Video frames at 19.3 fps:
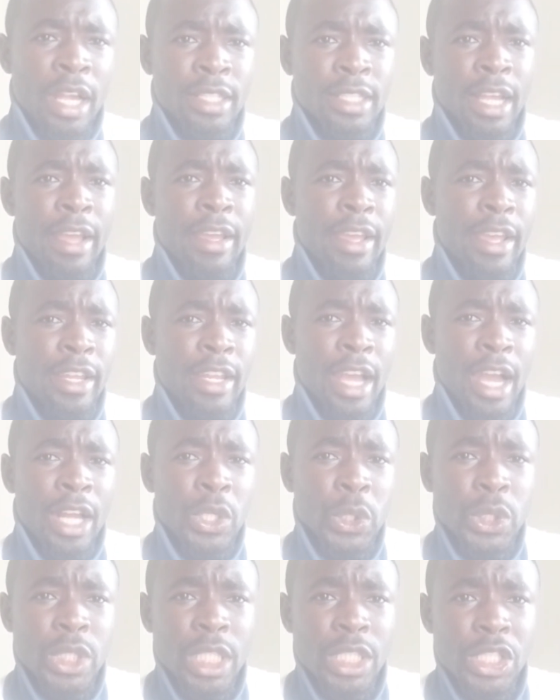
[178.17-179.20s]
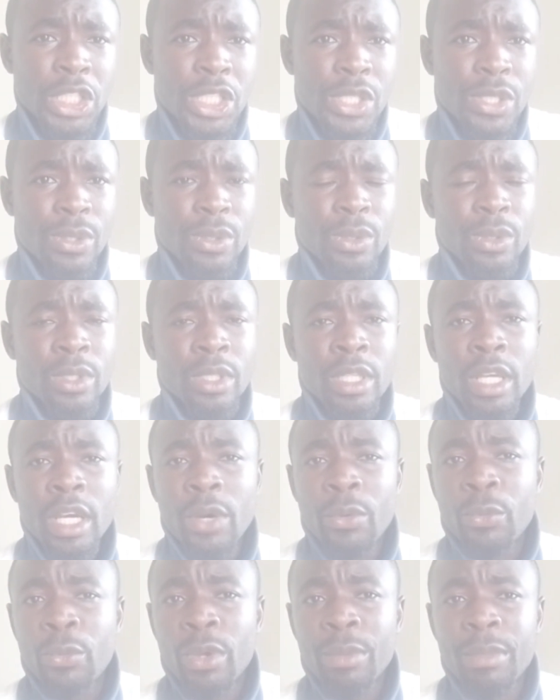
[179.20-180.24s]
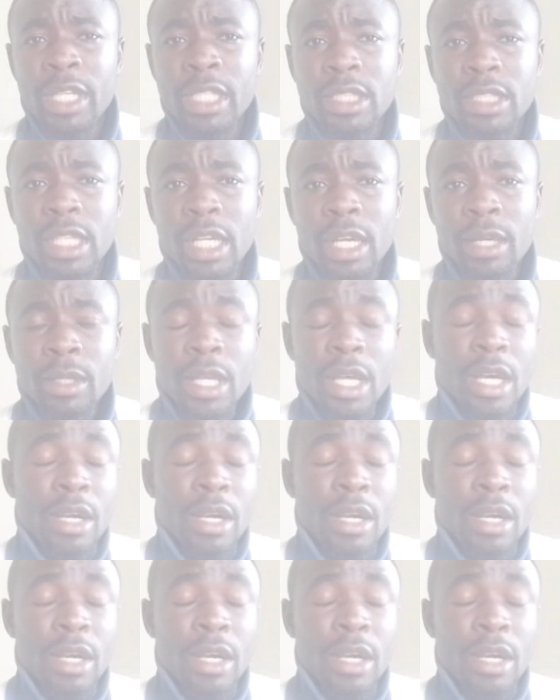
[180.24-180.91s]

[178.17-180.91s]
as I earlier alluded to, the women's